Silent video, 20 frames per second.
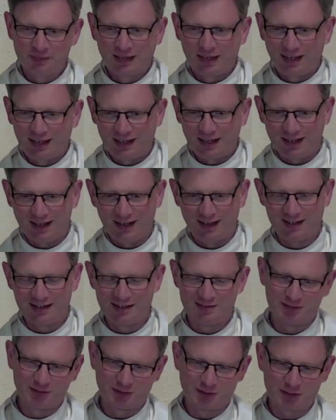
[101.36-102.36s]
uh,
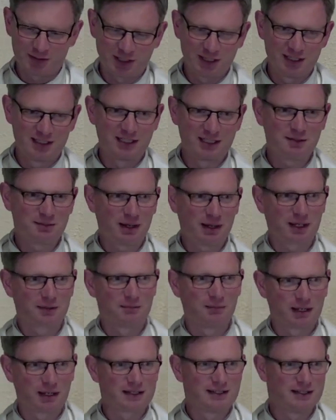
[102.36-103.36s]
even though the child in the back
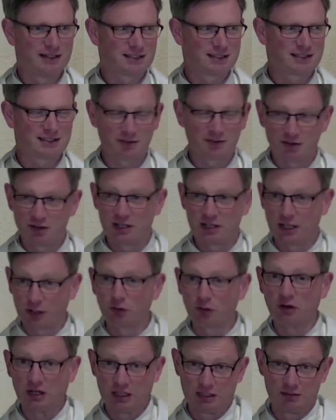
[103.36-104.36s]
mightn't necessarily
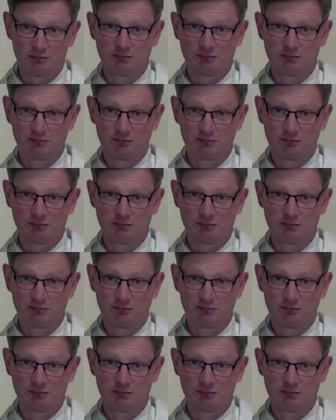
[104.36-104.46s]
agree.